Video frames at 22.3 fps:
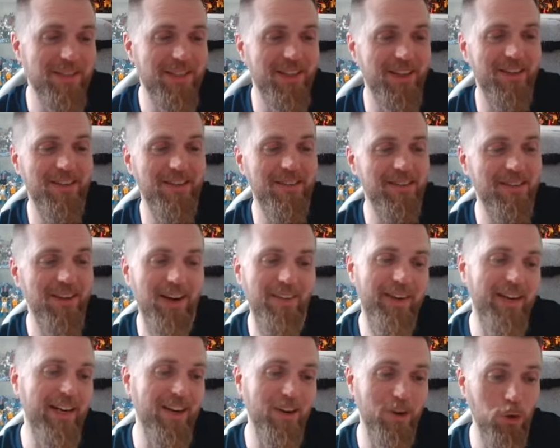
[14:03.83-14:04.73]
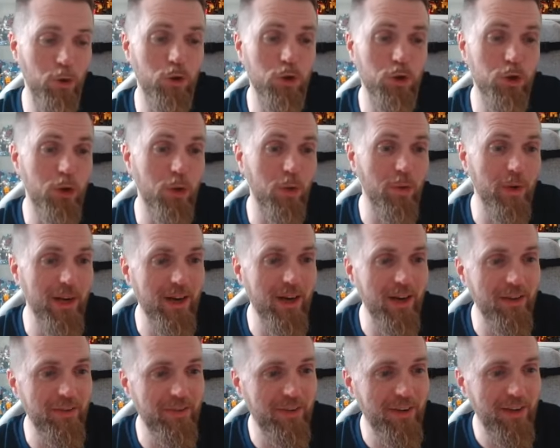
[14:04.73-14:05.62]
So, I mean, it looks cool
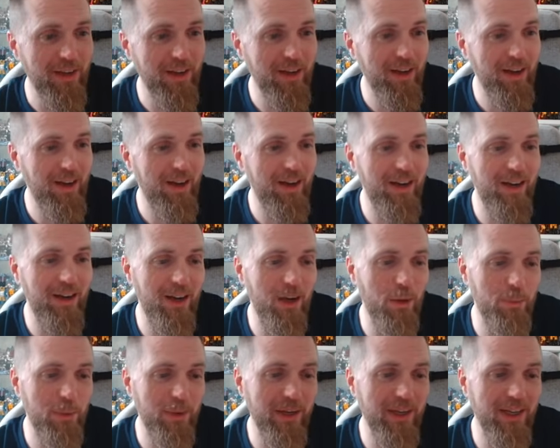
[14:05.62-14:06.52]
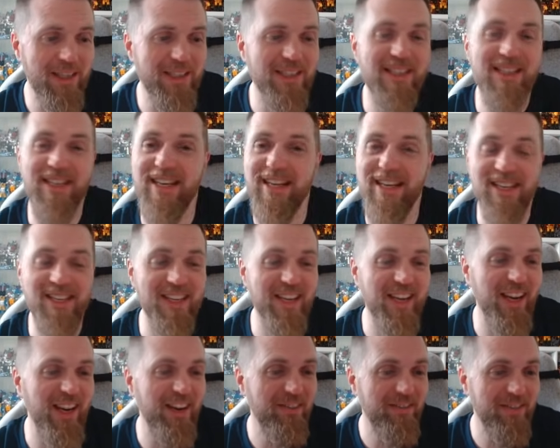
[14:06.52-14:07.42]
enough. I'll put it under D
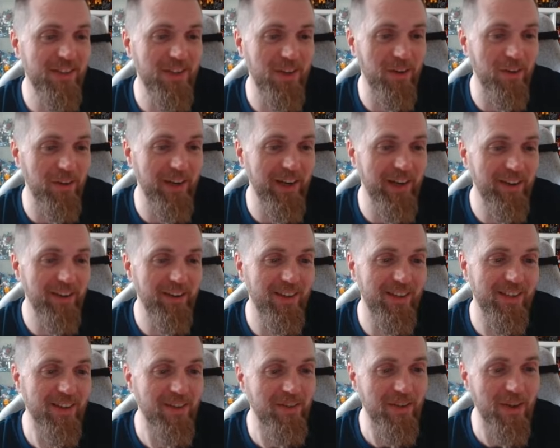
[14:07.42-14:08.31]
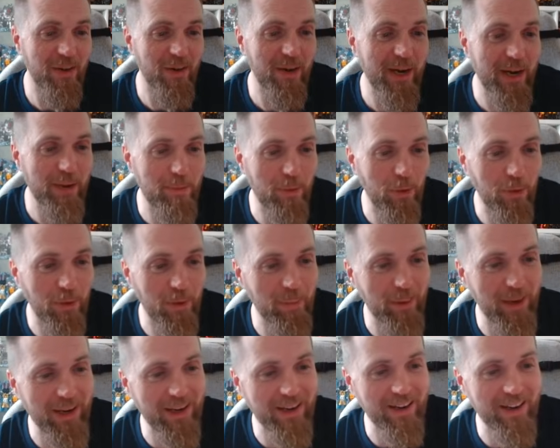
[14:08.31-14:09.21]
tier. Sorry, I don't know any more
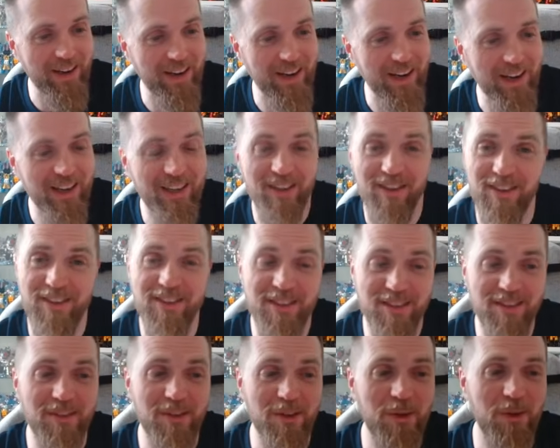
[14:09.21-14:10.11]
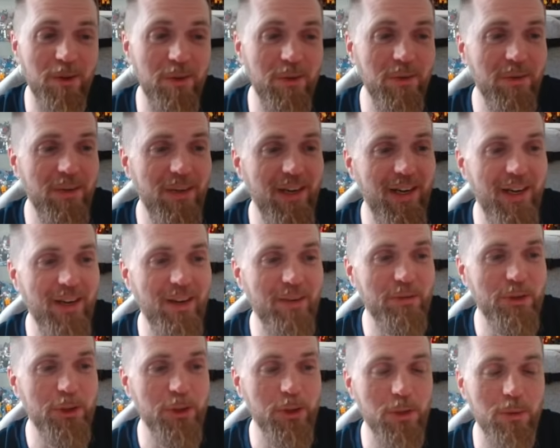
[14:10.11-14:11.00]
about it than that. It does look cool, and
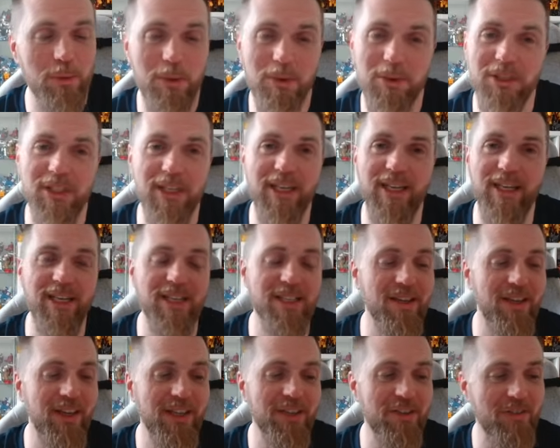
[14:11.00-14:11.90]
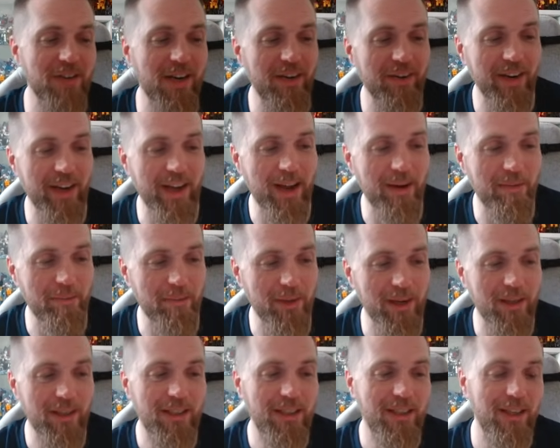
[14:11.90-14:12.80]
I'm sure we'll see these guys around again,
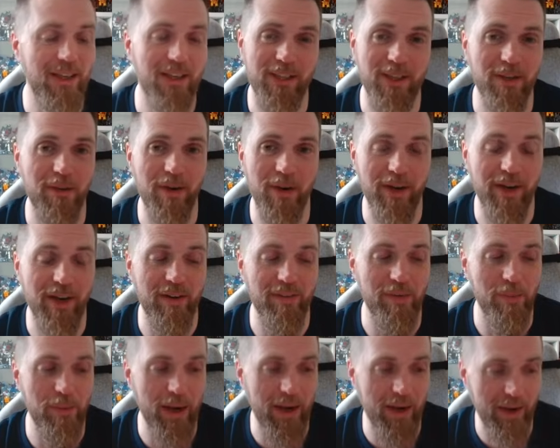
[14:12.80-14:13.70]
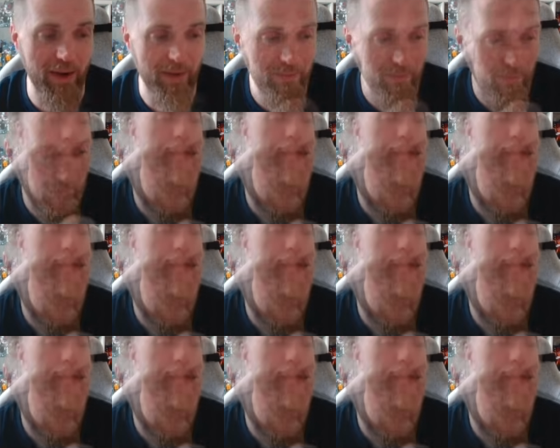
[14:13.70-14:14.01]
but I don't know enough about it.